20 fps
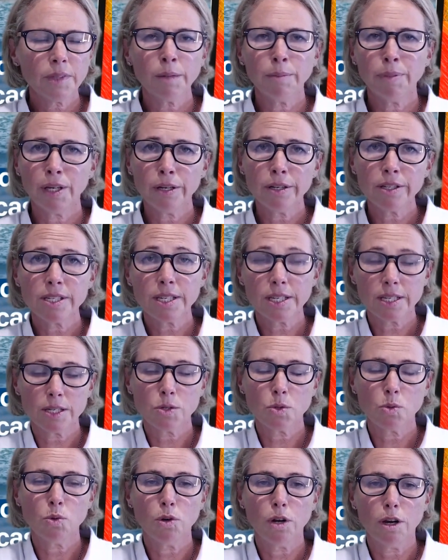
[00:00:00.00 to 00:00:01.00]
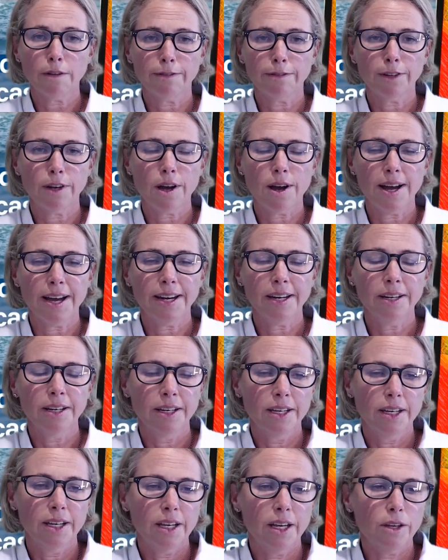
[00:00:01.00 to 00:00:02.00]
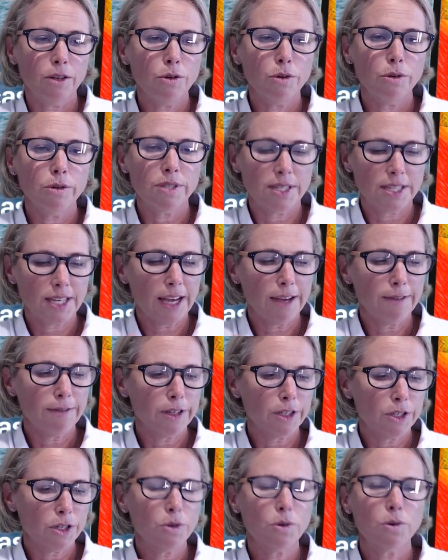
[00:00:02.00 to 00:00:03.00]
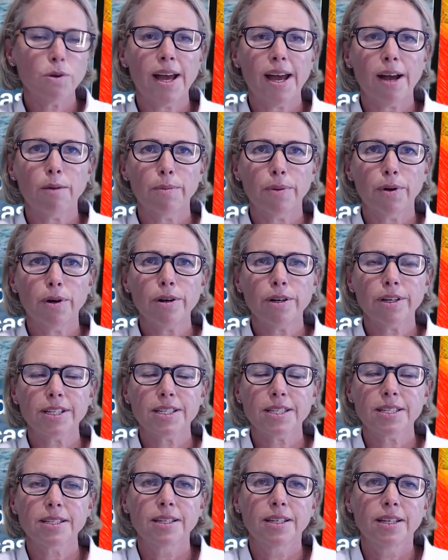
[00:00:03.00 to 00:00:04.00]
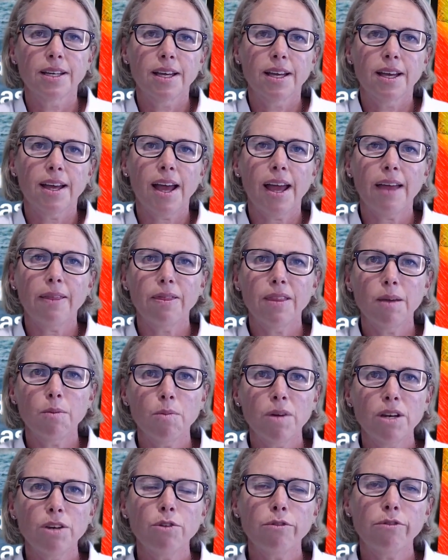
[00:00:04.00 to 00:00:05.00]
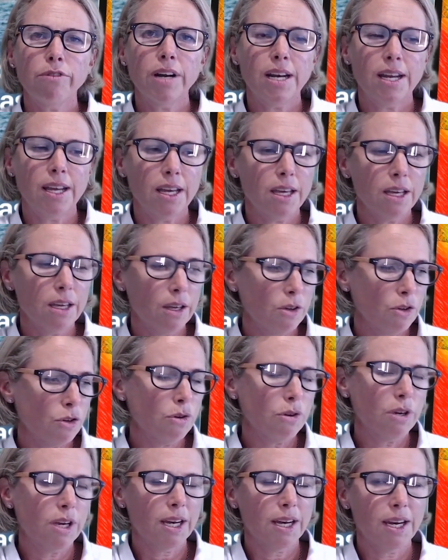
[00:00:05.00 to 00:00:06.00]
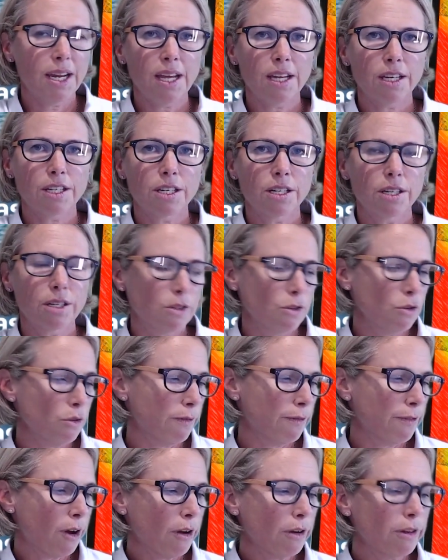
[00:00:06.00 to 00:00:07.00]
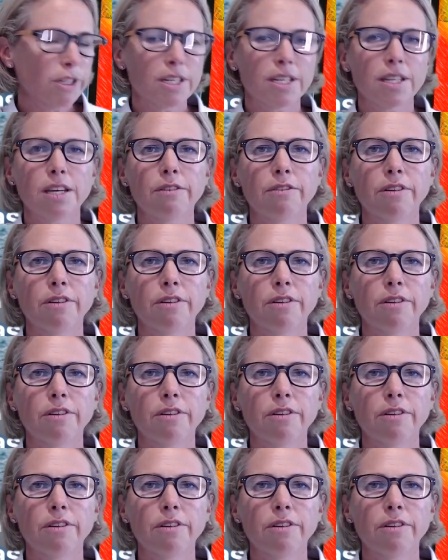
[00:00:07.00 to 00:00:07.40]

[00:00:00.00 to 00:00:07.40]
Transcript: because this is all offline, you save it to your outbox. And then when you're ready, you connect your phone to the